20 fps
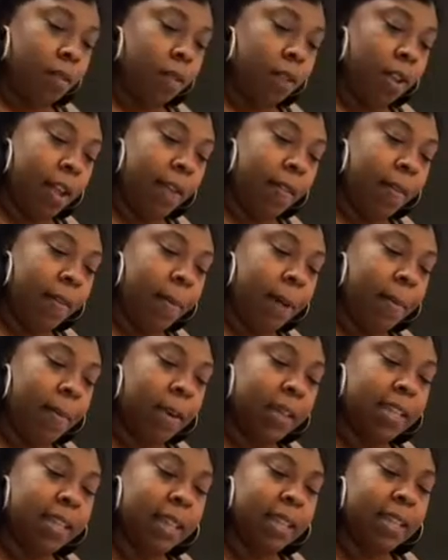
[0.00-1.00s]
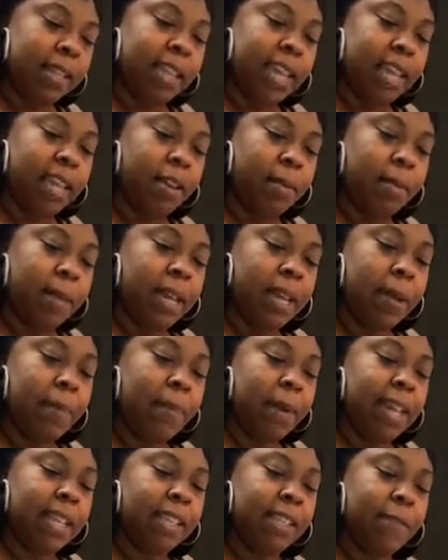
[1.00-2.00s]
And remember to take your meat and
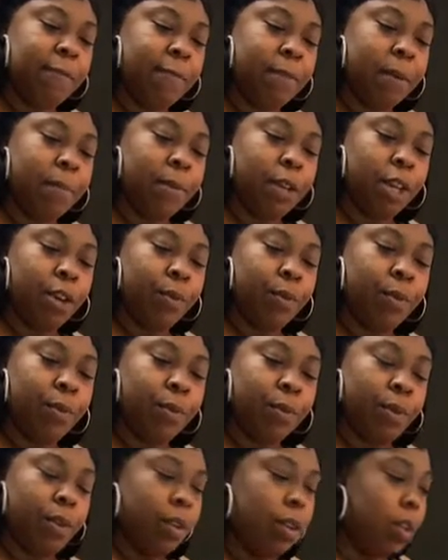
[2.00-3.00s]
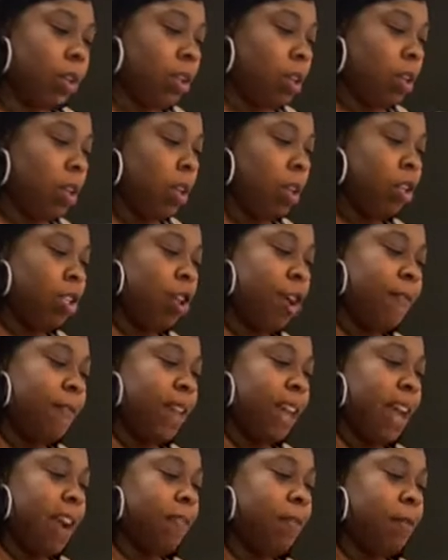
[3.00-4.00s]
place it from you. So if
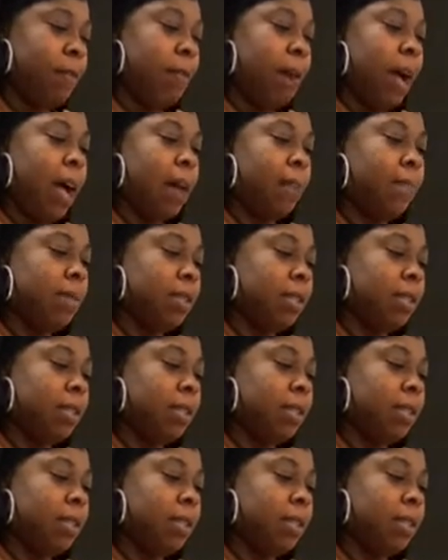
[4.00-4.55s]
it ever pops.